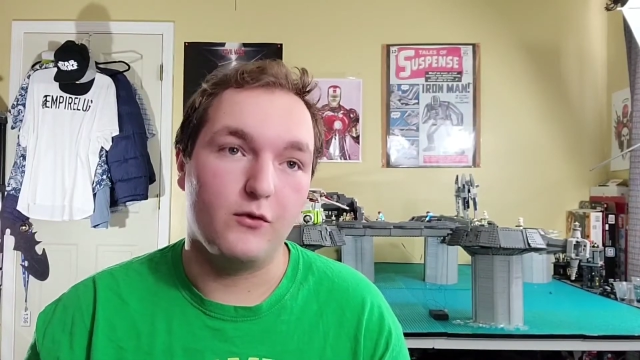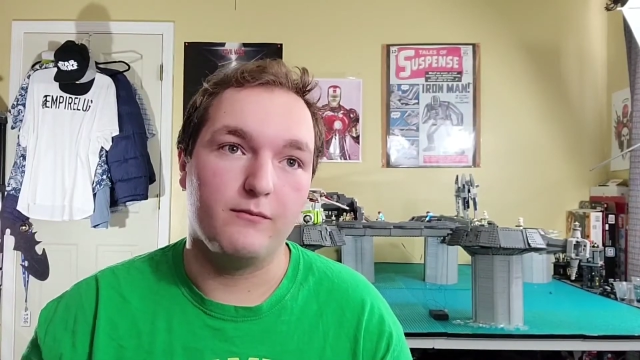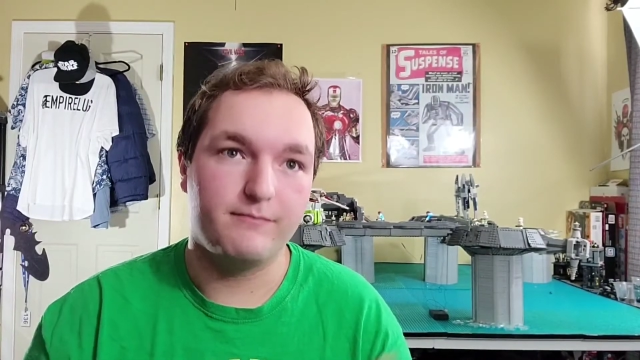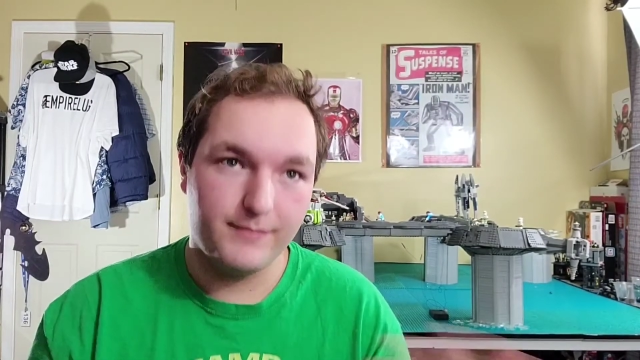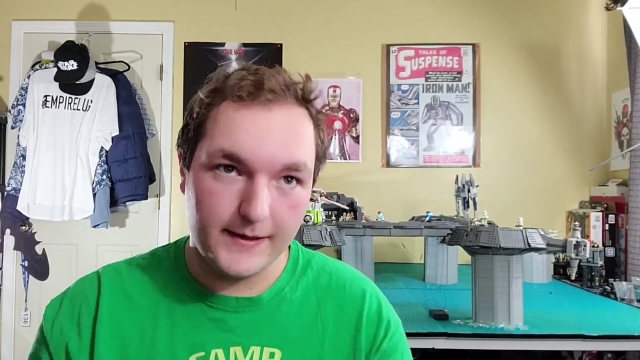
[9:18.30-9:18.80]

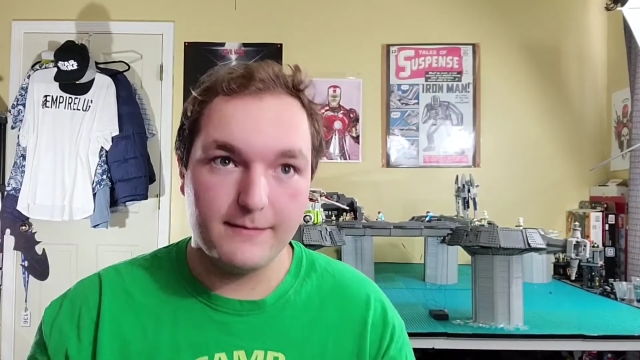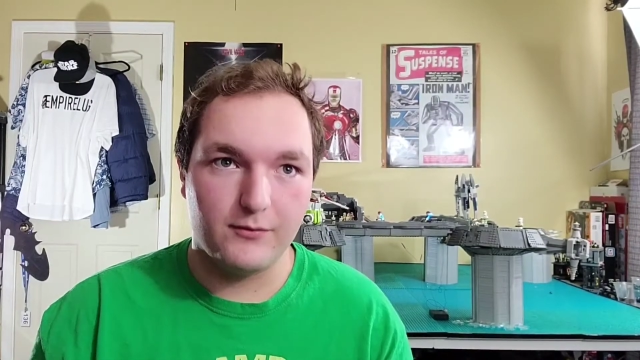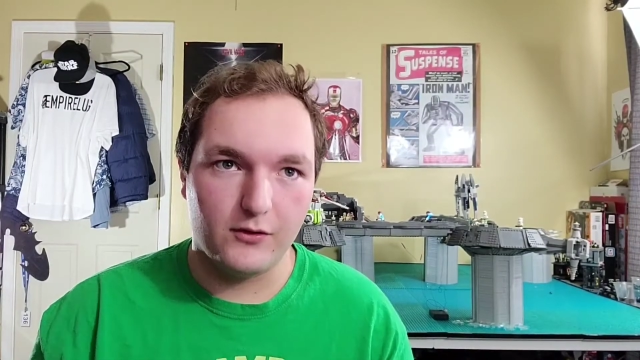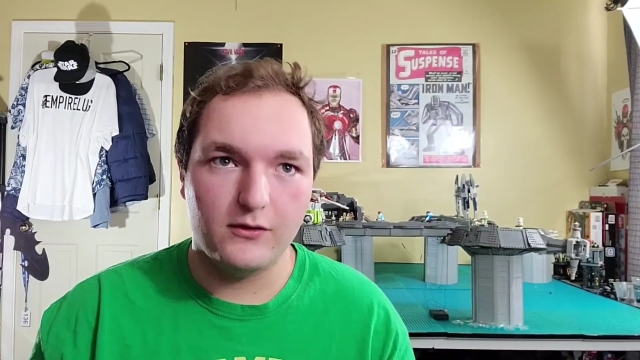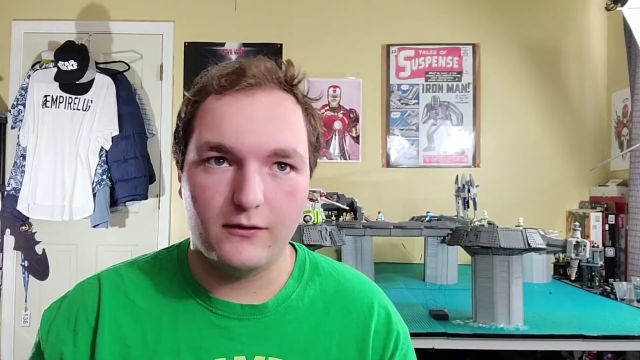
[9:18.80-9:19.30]
or
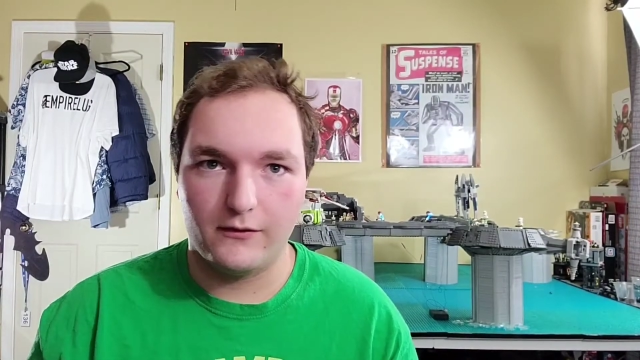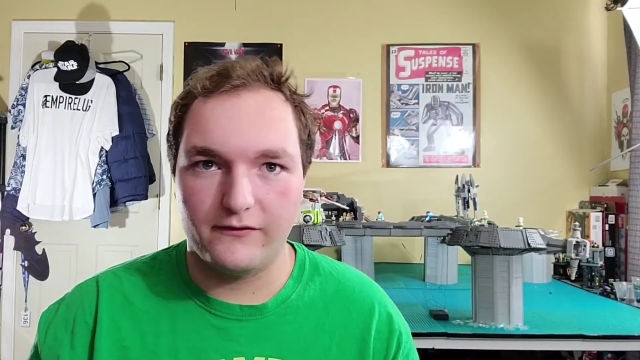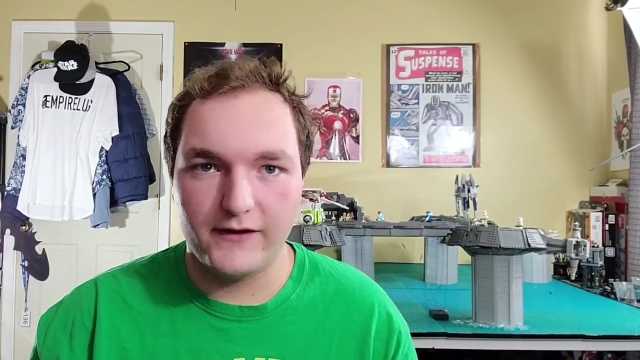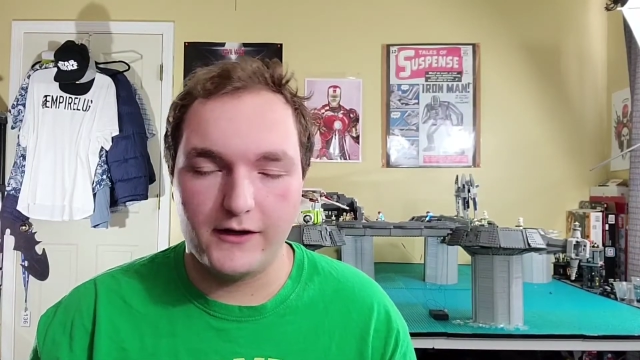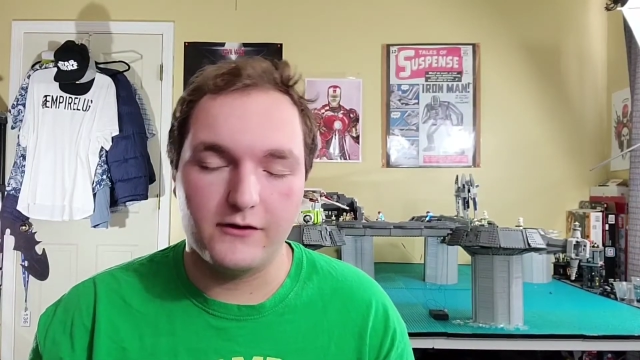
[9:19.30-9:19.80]
people or
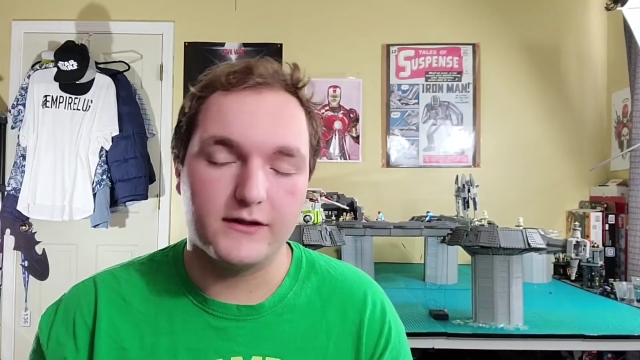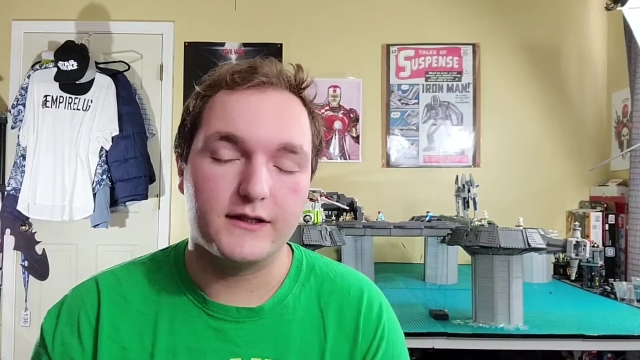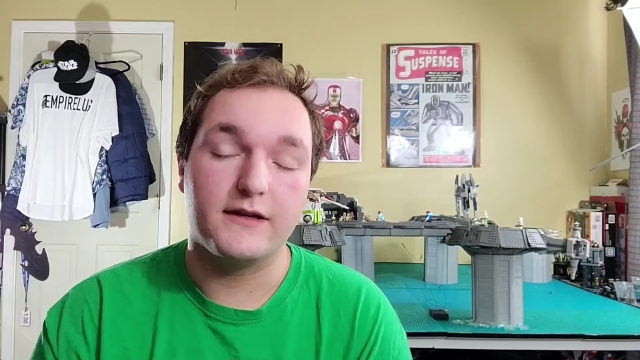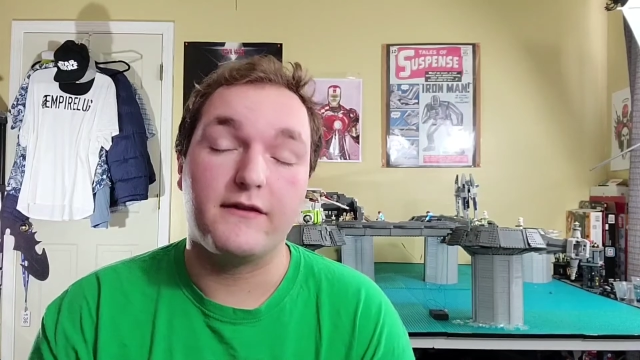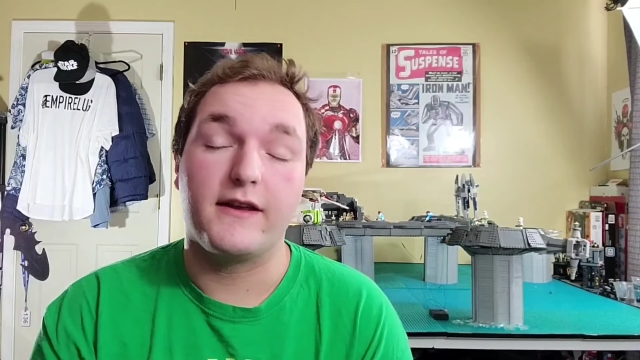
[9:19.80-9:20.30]
figures
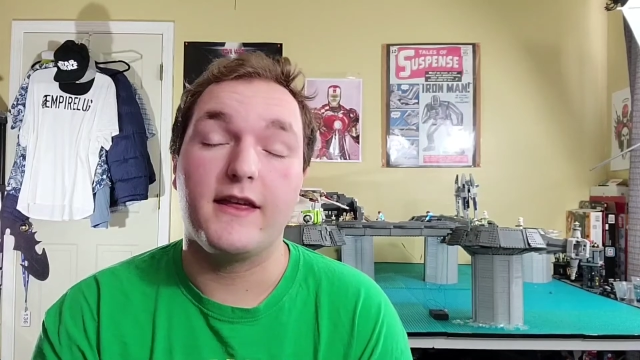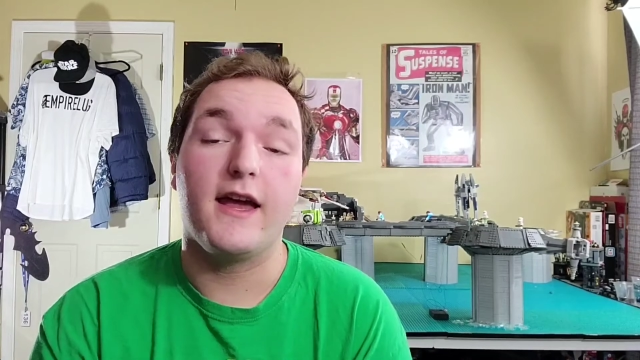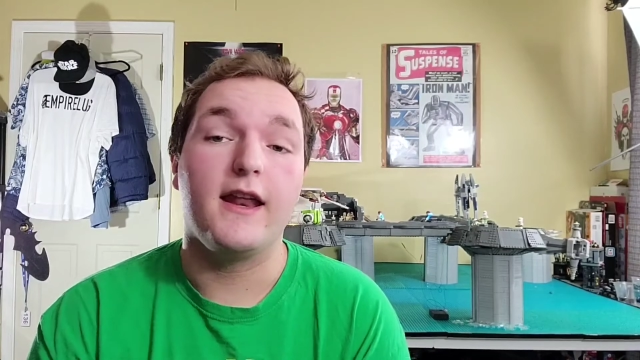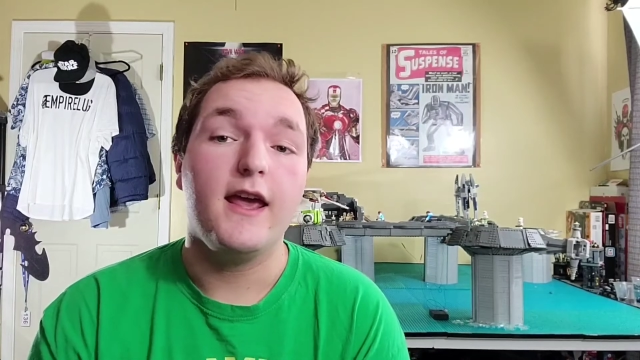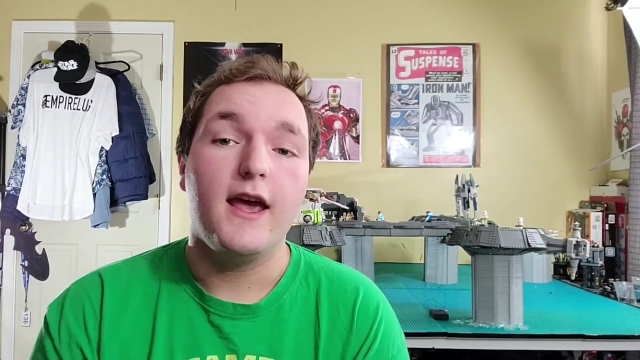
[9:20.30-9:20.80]
and stuff like
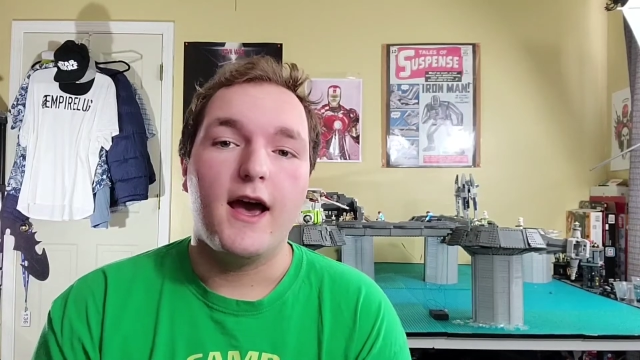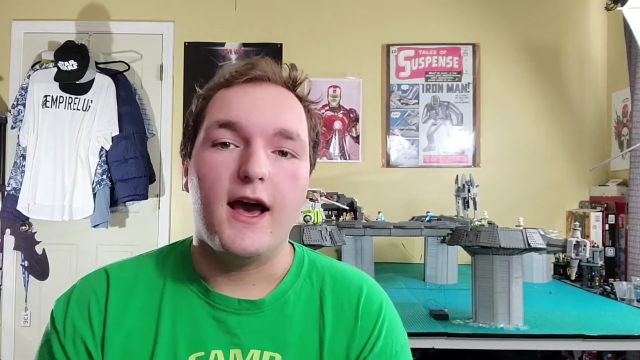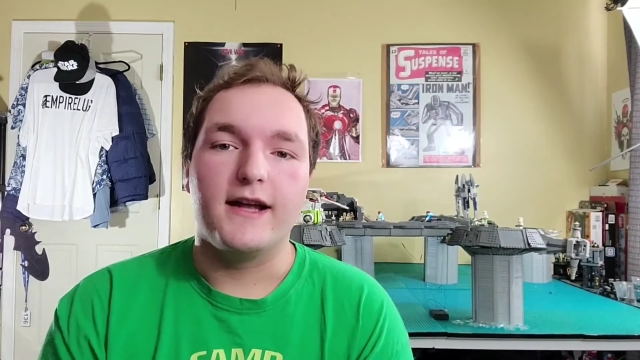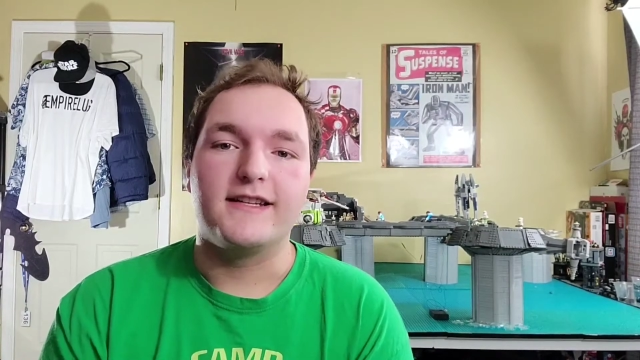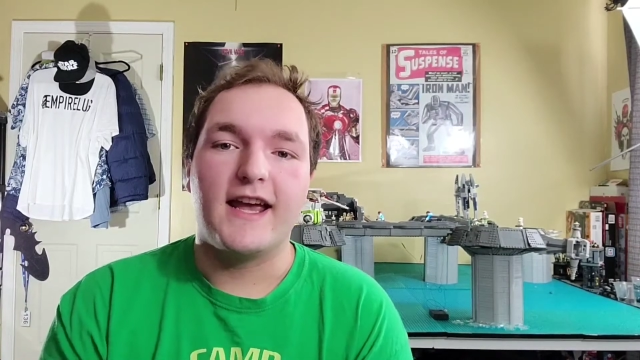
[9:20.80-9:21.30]
that
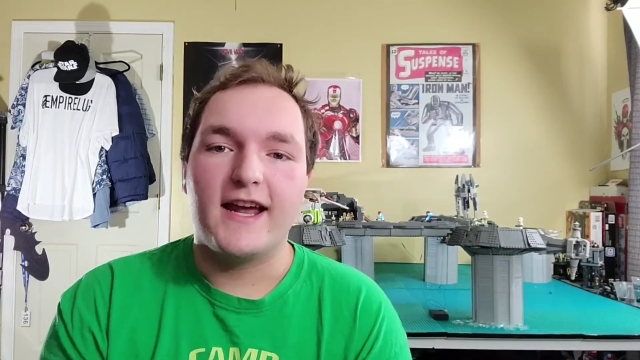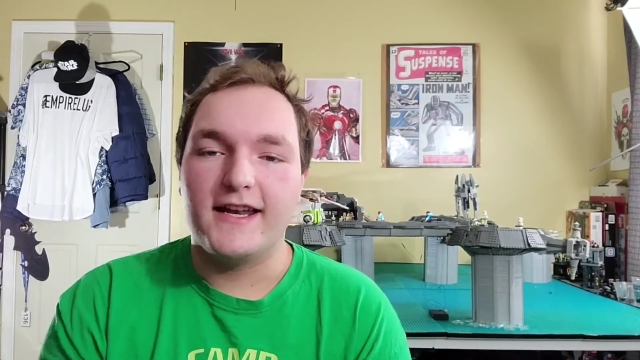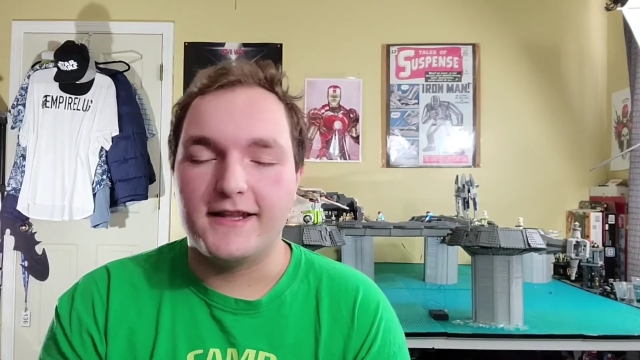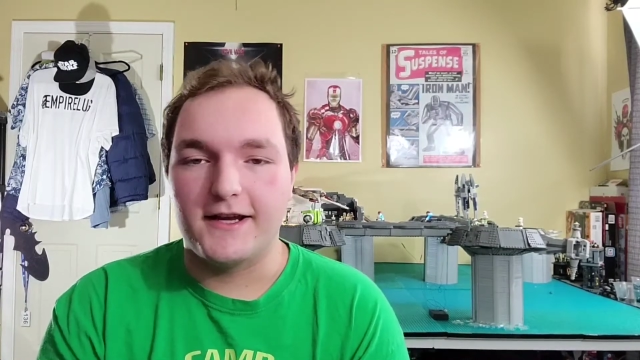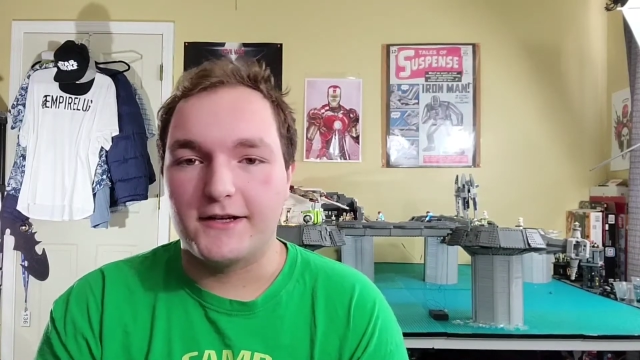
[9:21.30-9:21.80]
to
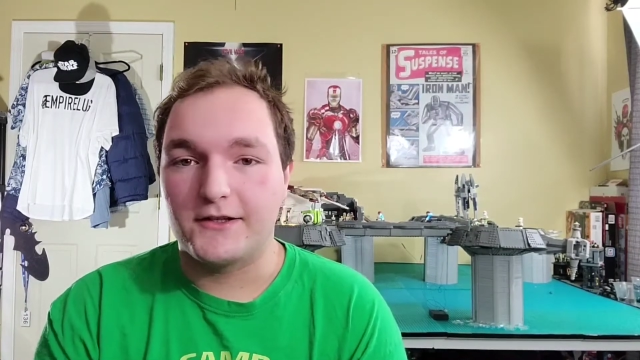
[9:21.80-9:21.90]
add in there.